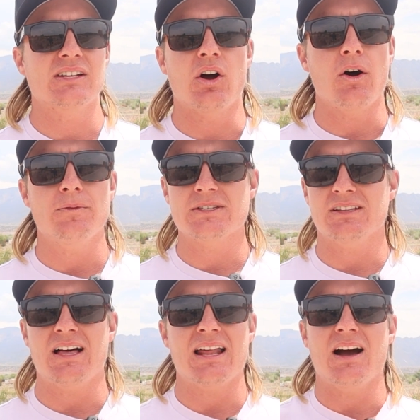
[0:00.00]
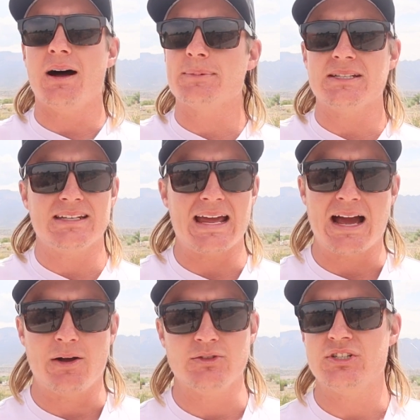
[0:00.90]
Golf is a lot of ups and
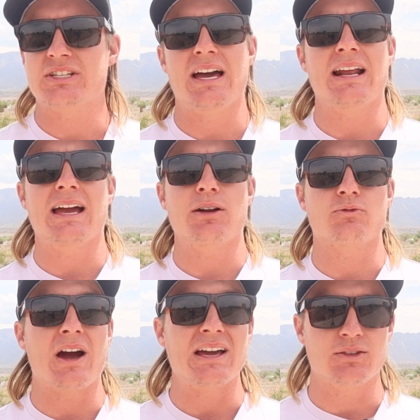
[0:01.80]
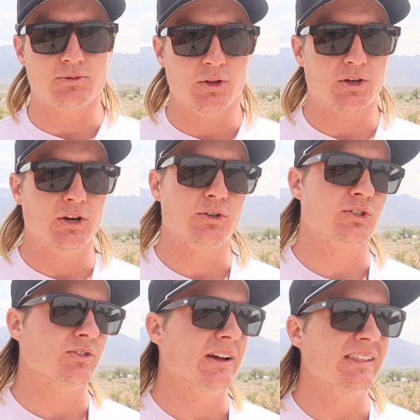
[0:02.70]
downs. You just kind of got to ride the roller coaster.